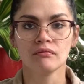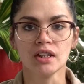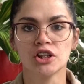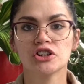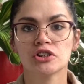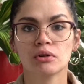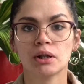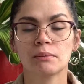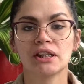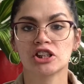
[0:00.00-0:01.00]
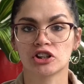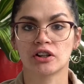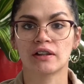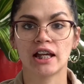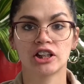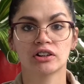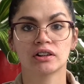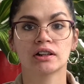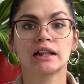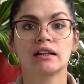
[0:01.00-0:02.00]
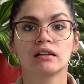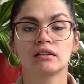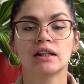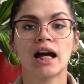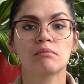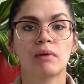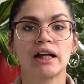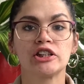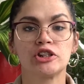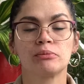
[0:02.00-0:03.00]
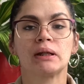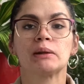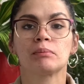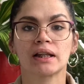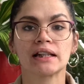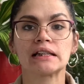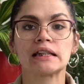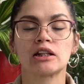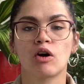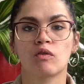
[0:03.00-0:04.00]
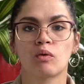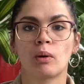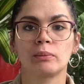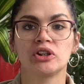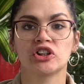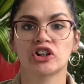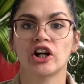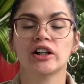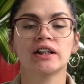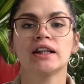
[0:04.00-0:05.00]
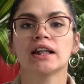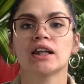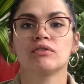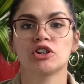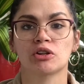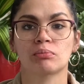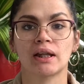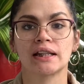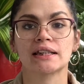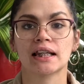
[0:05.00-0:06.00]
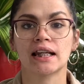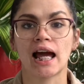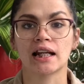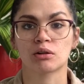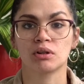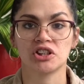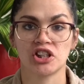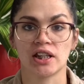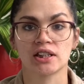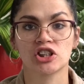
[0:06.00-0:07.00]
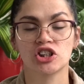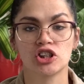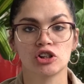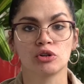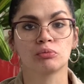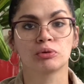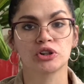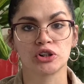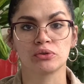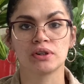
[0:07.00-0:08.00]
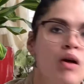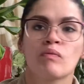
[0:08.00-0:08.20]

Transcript: You just wanna make sure that you're not buying too many plants and overwhelming your garden and giving your plants an adequate chance to produce.